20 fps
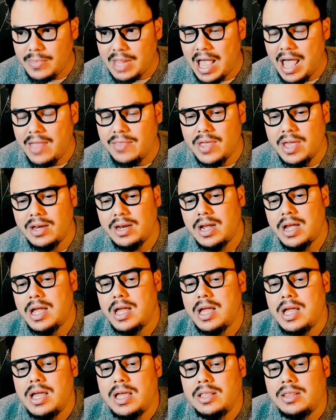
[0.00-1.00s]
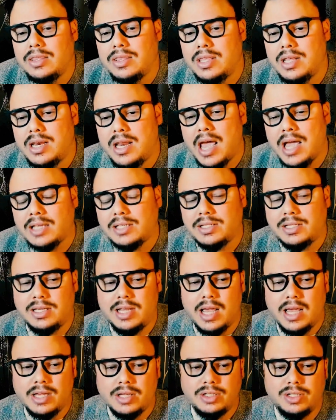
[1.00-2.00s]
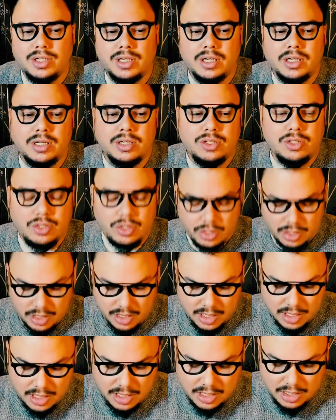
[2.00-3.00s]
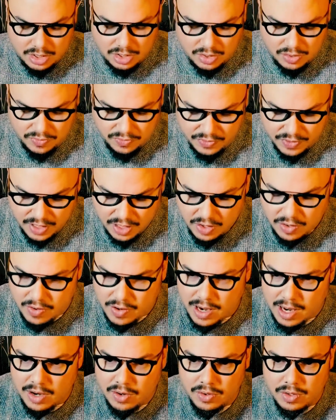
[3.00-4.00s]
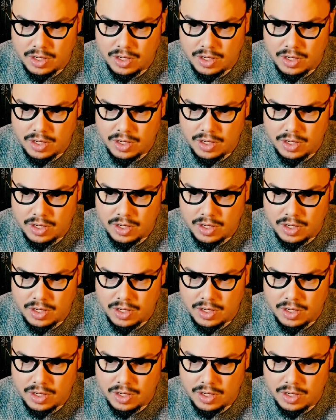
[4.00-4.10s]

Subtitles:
And then the next stage is, you're going to need to figure out